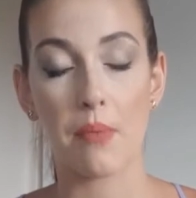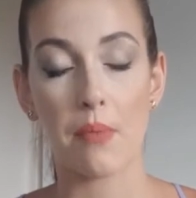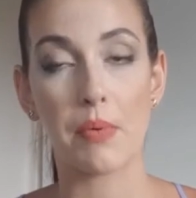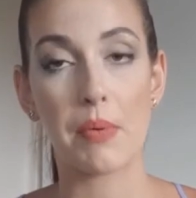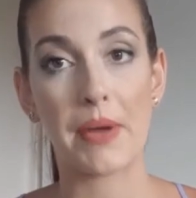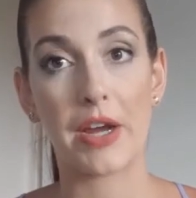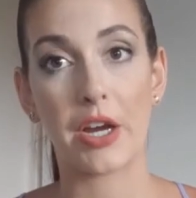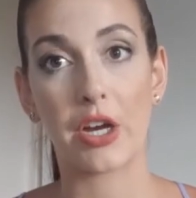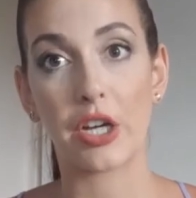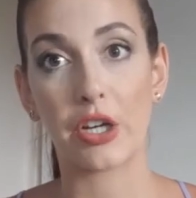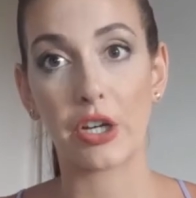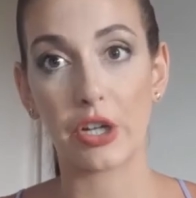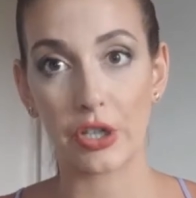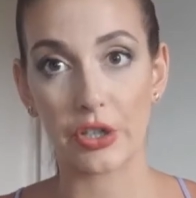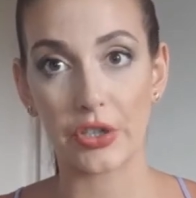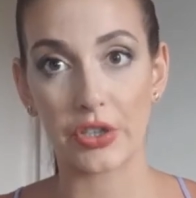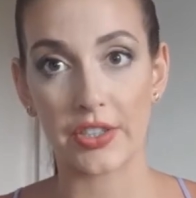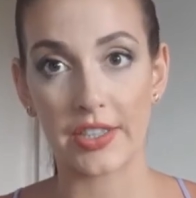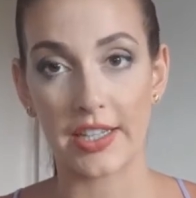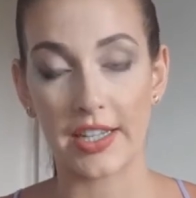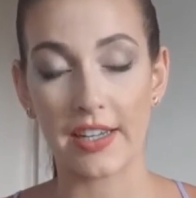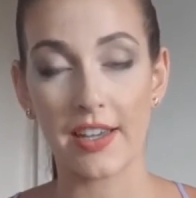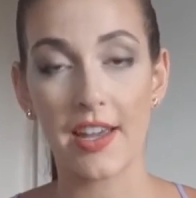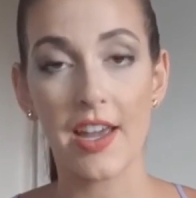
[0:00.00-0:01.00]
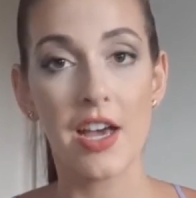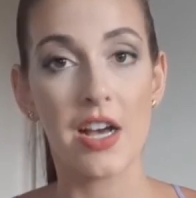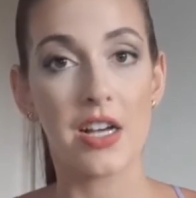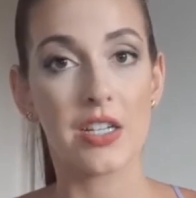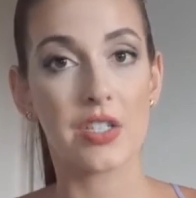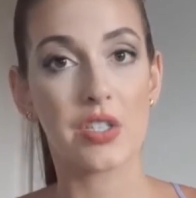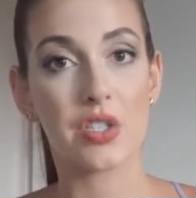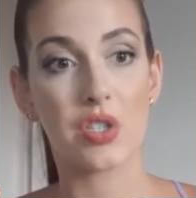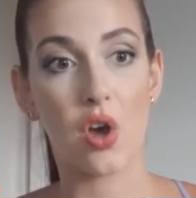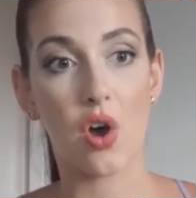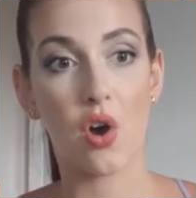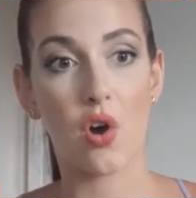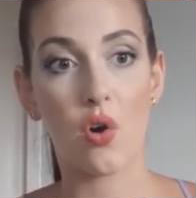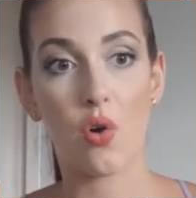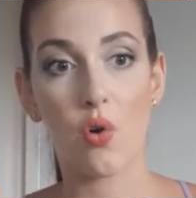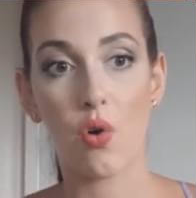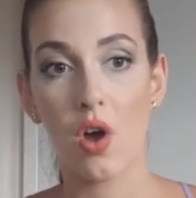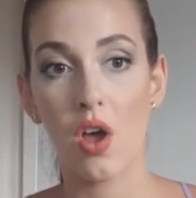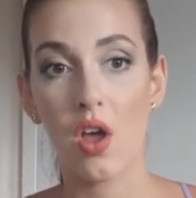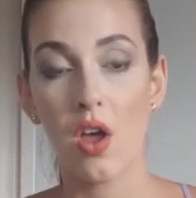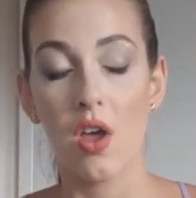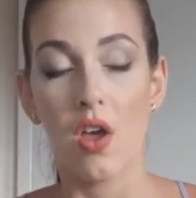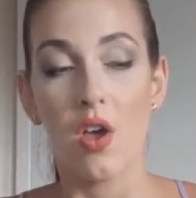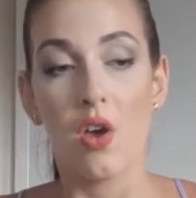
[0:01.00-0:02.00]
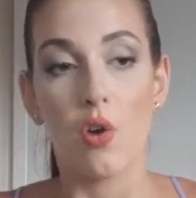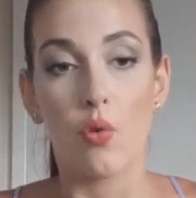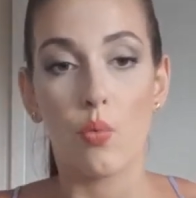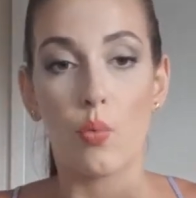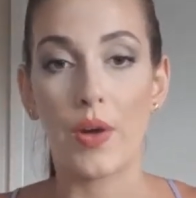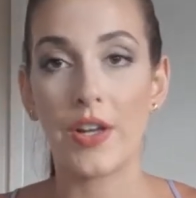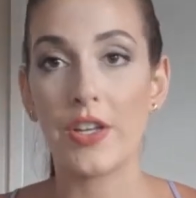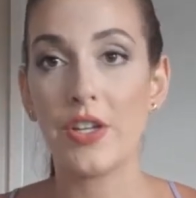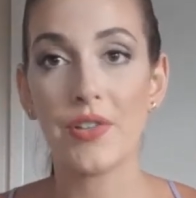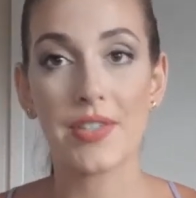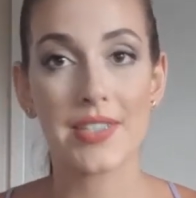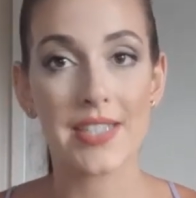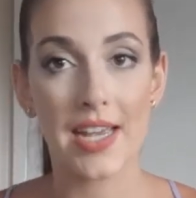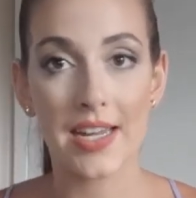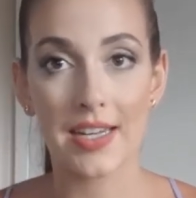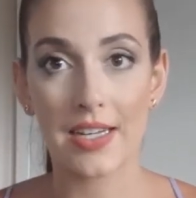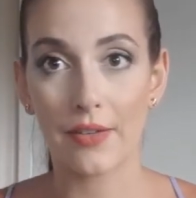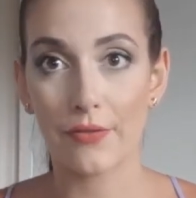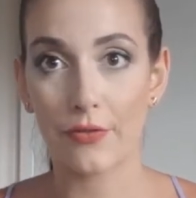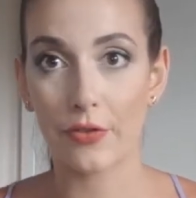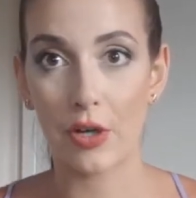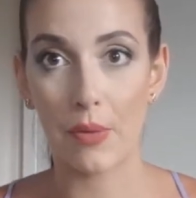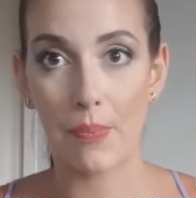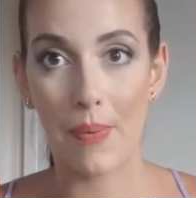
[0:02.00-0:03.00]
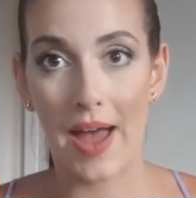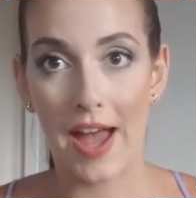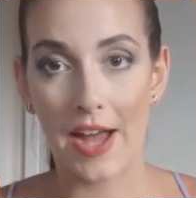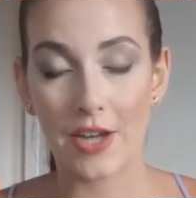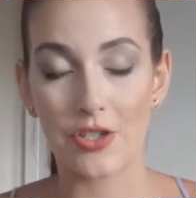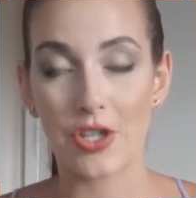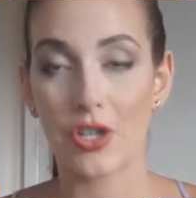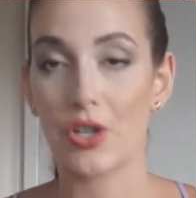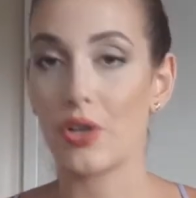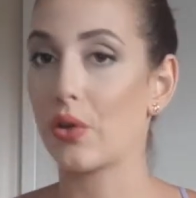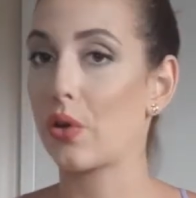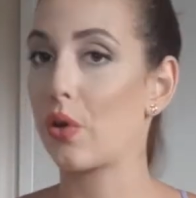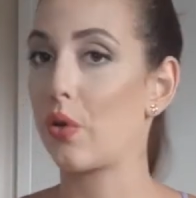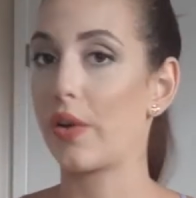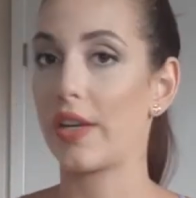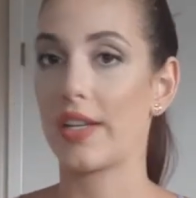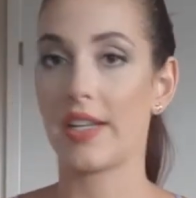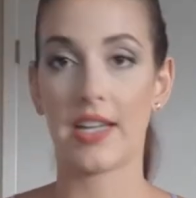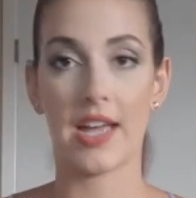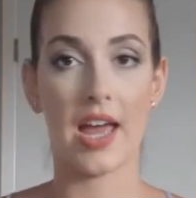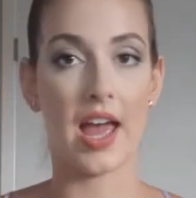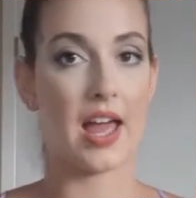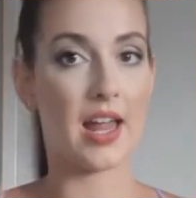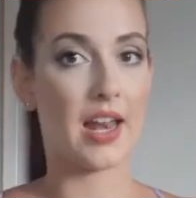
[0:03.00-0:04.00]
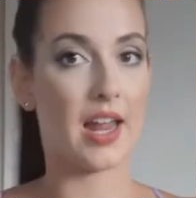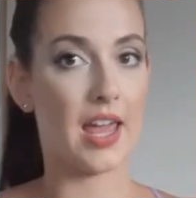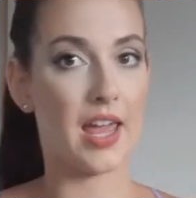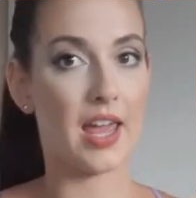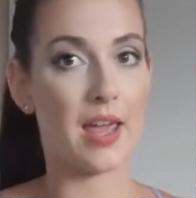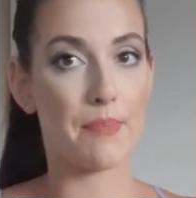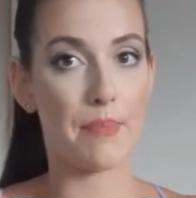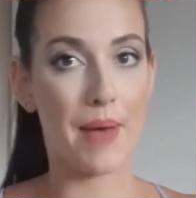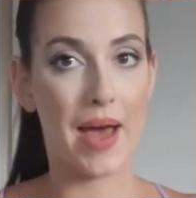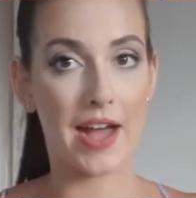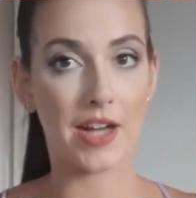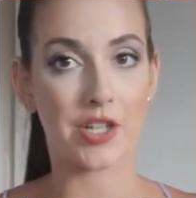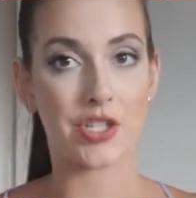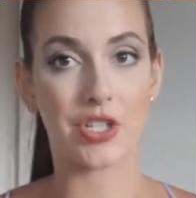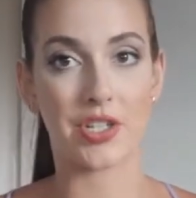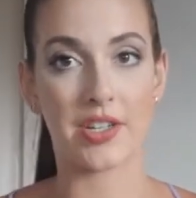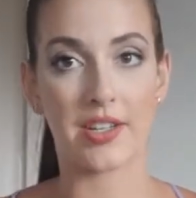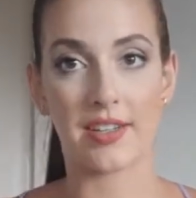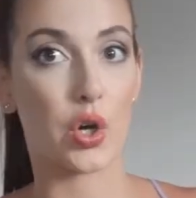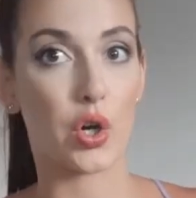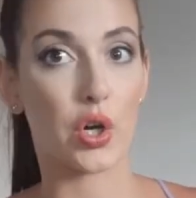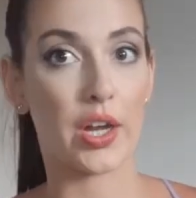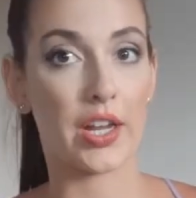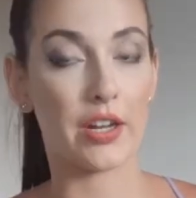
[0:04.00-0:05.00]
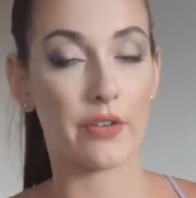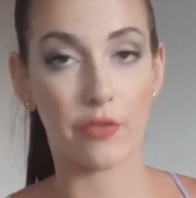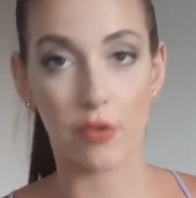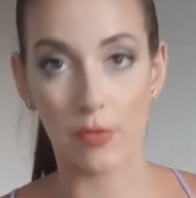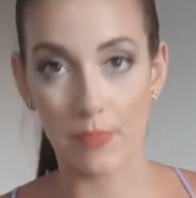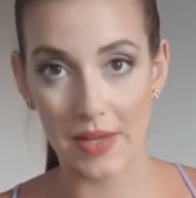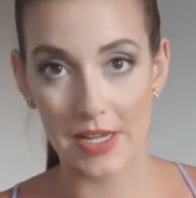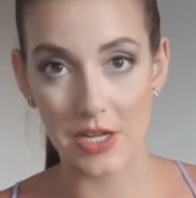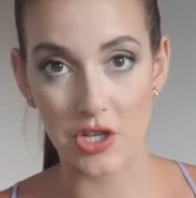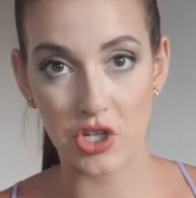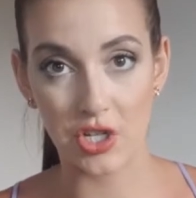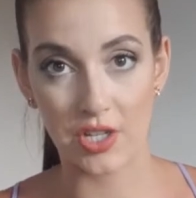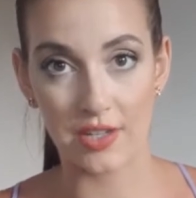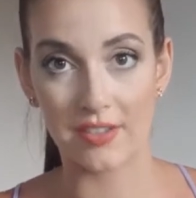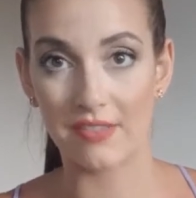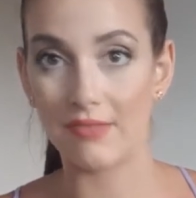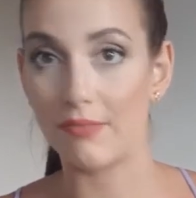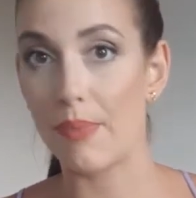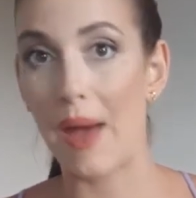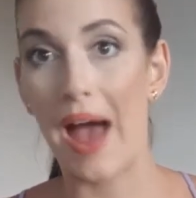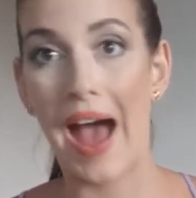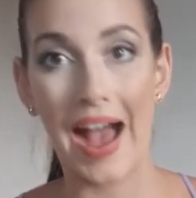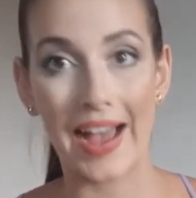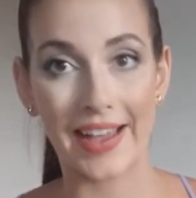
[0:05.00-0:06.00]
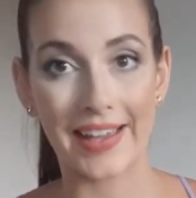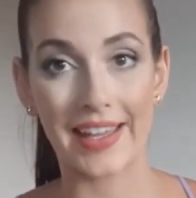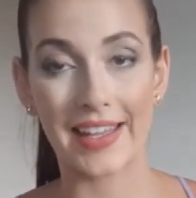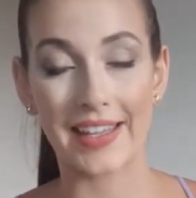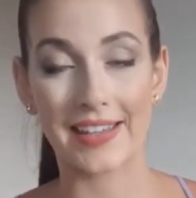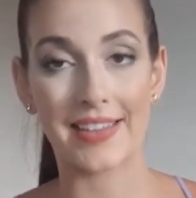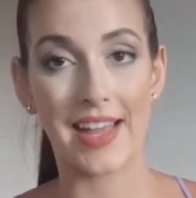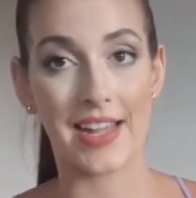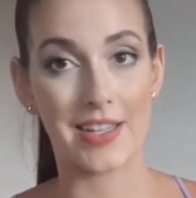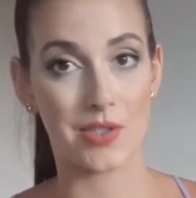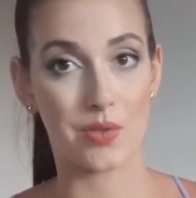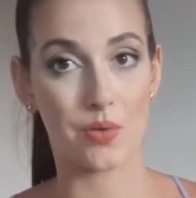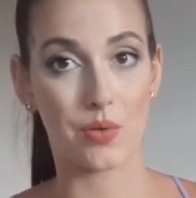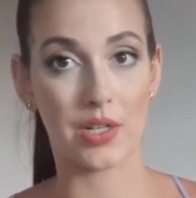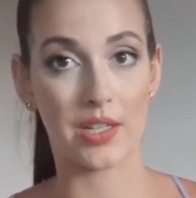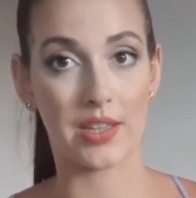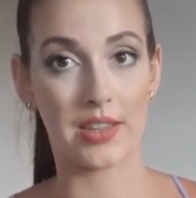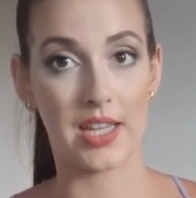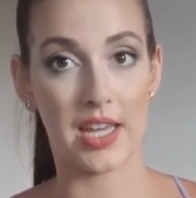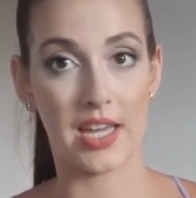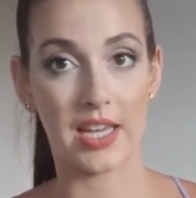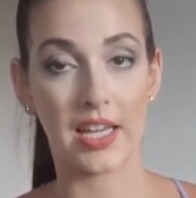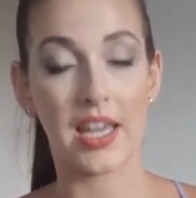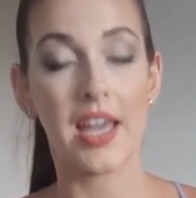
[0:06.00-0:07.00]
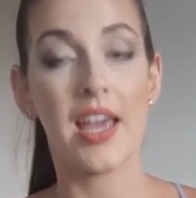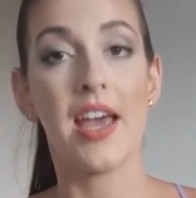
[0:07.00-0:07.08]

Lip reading: preparing early. So when you sign up for a pageant, you're going to get a pageant or information packet, that sort of thing.